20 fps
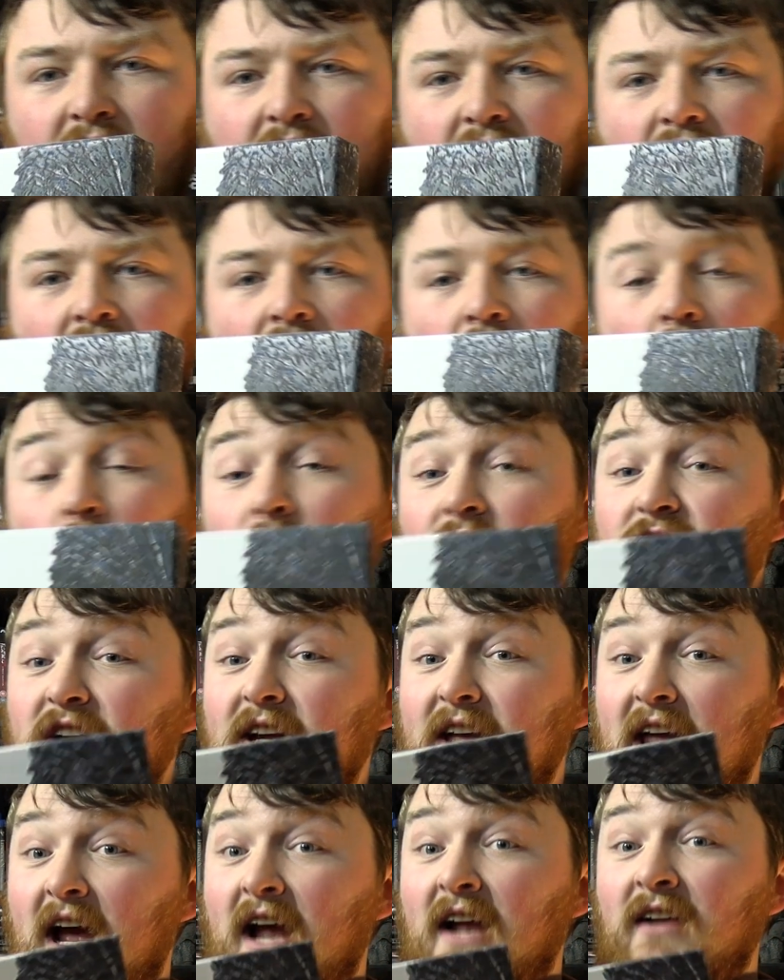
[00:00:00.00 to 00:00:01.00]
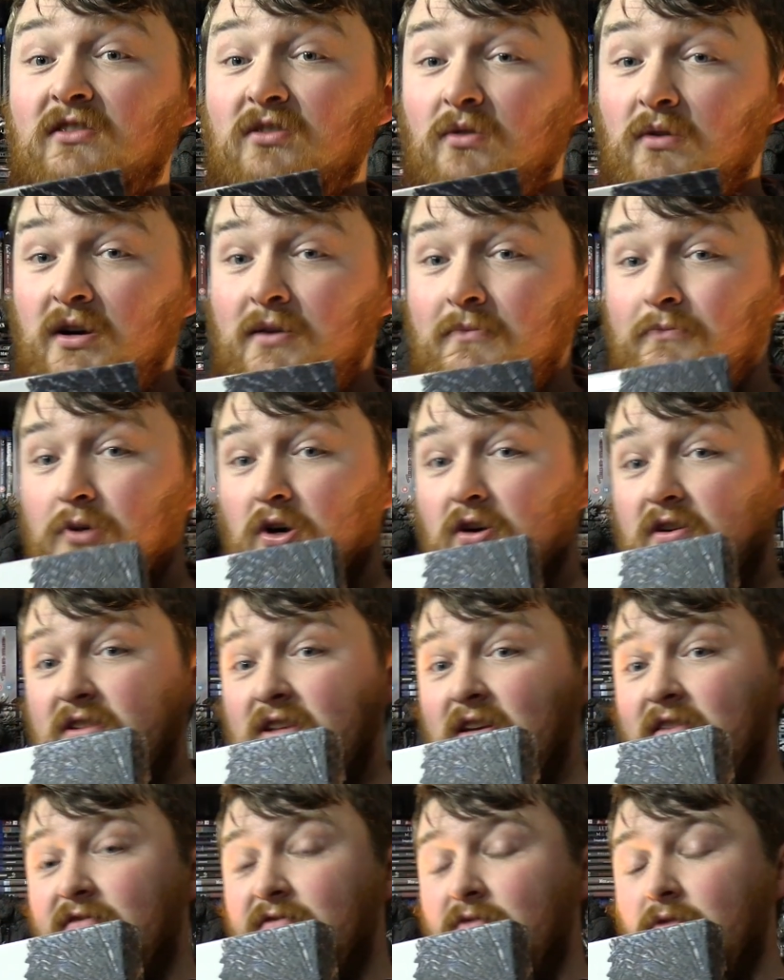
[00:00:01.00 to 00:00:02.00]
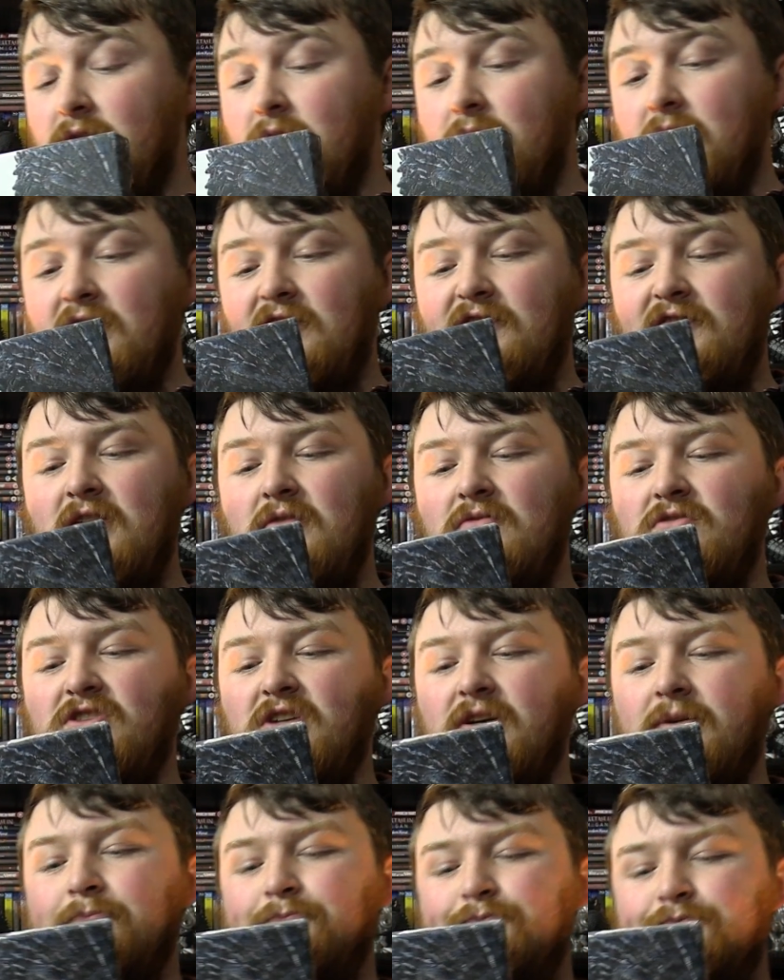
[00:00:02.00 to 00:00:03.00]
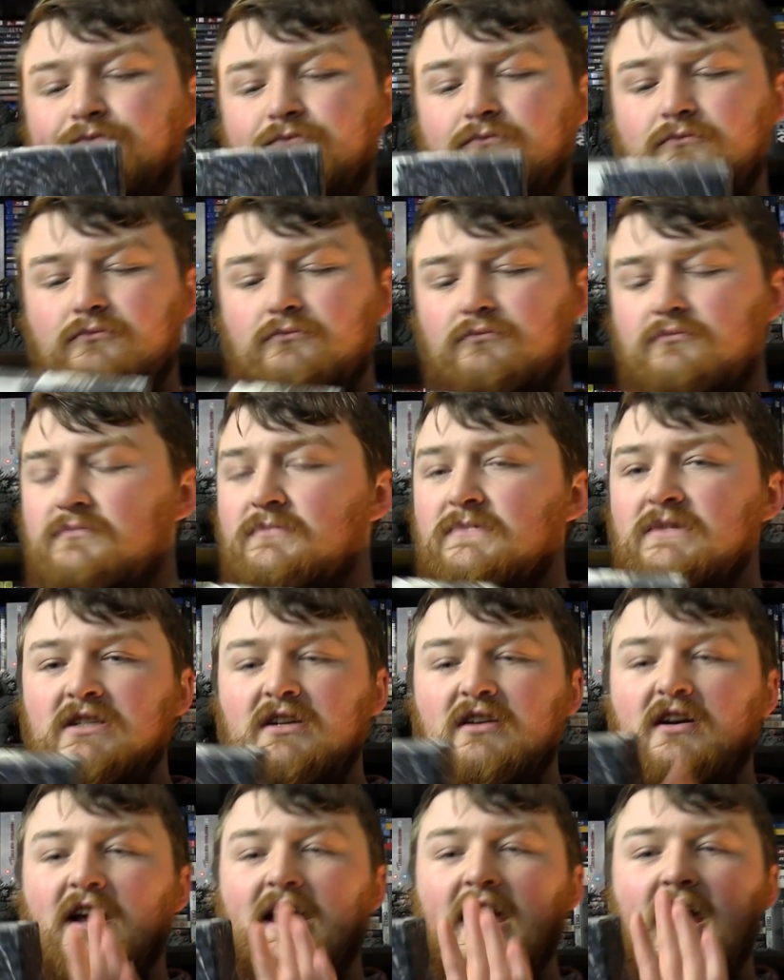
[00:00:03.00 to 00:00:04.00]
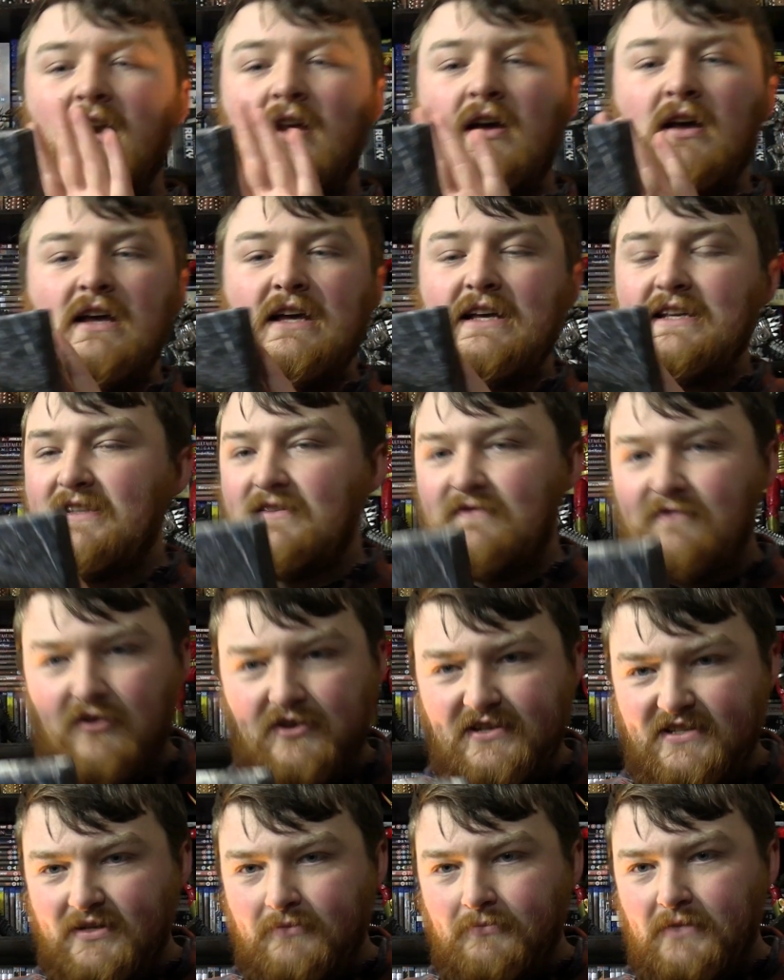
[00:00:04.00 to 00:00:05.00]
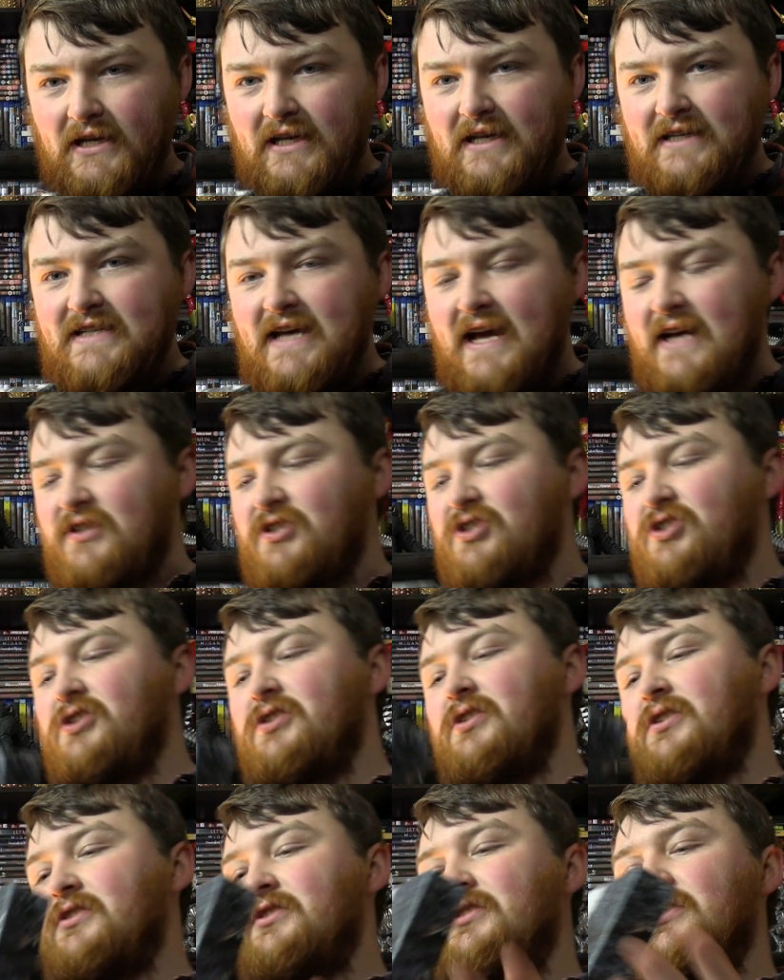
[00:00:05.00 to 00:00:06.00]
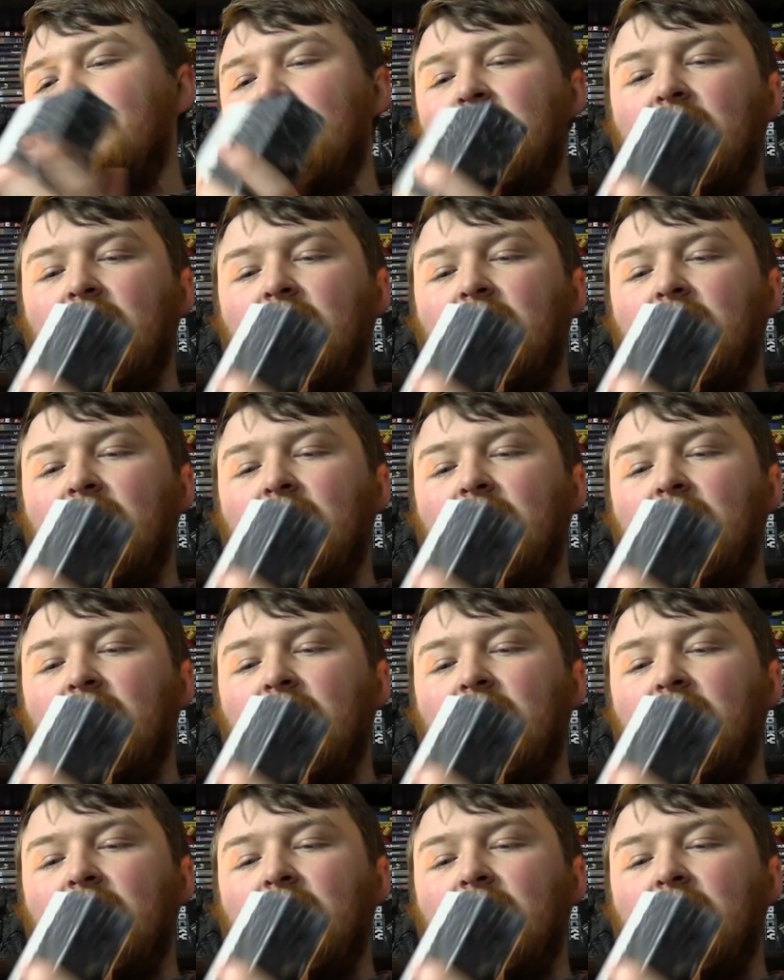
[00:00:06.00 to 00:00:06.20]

here, which I can do an unboxing for you in the future. Again, very similarly textured.